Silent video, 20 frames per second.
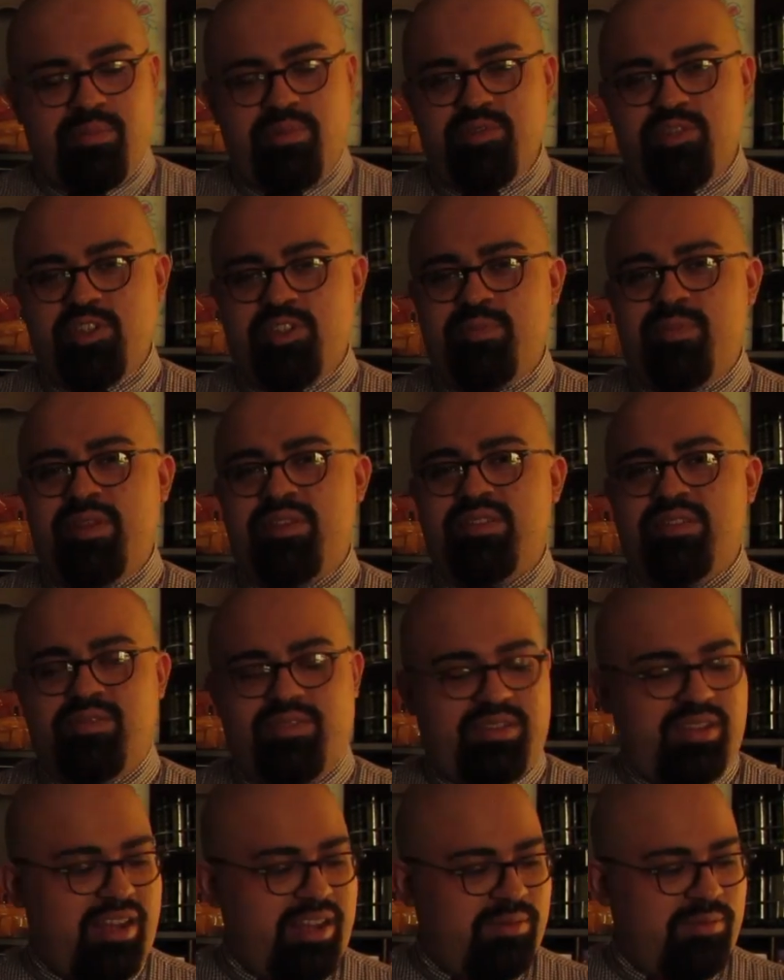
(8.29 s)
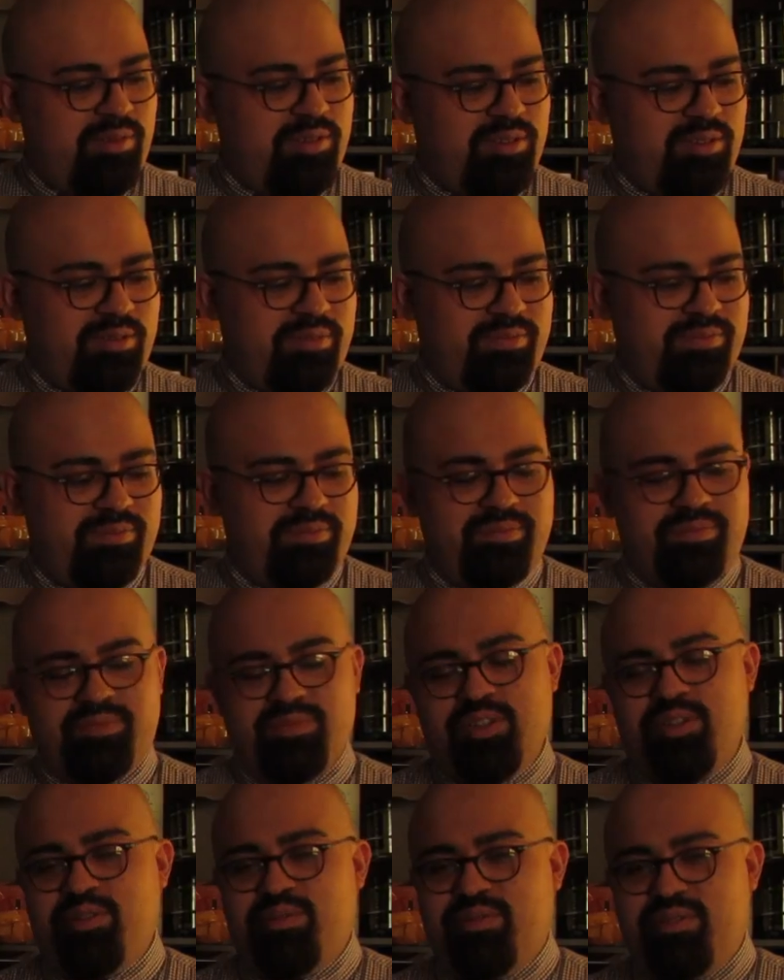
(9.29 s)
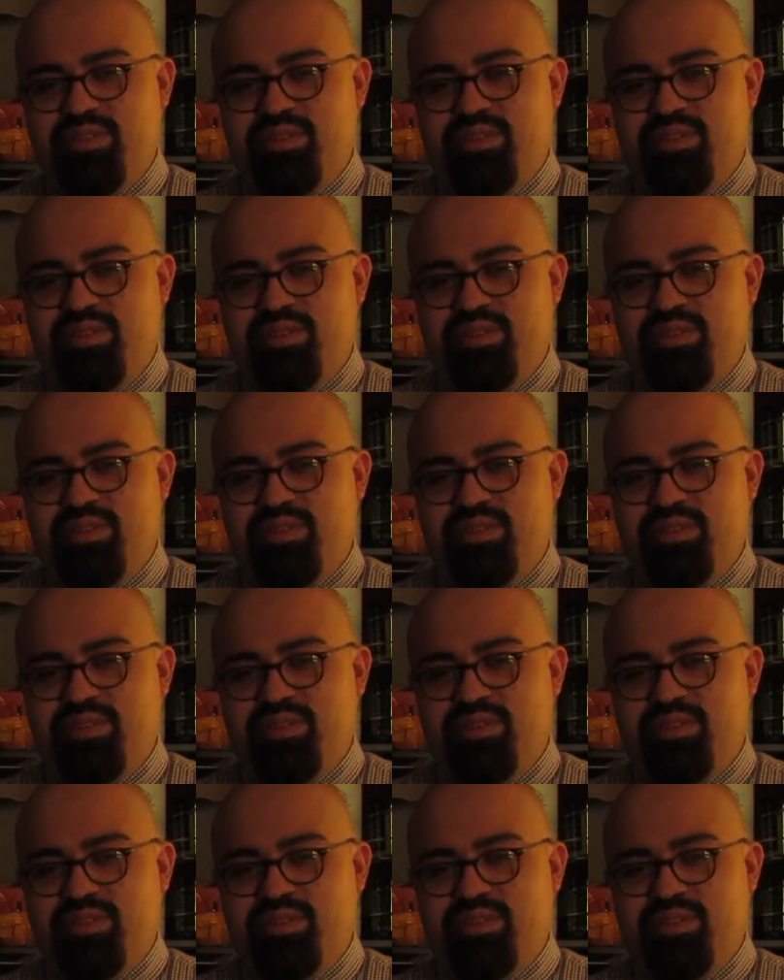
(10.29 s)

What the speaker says: most expensive slide whistle. So